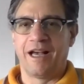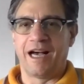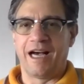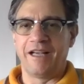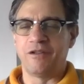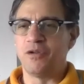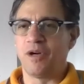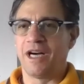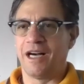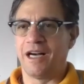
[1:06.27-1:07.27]
I
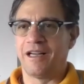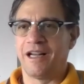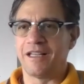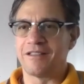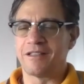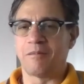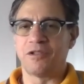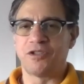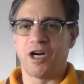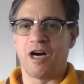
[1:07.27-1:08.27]
took a summer
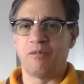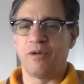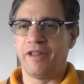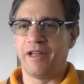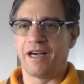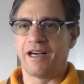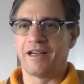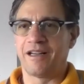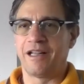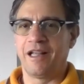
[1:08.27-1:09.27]
job with a
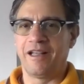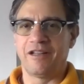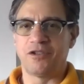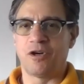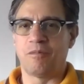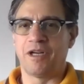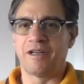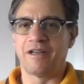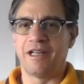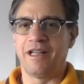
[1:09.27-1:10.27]

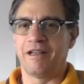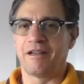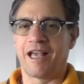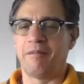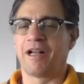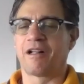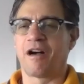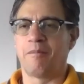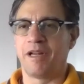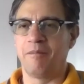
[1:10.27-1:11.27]
German chemical
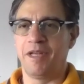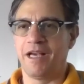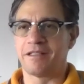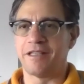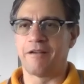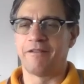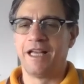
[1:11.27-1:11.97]
company, BASF.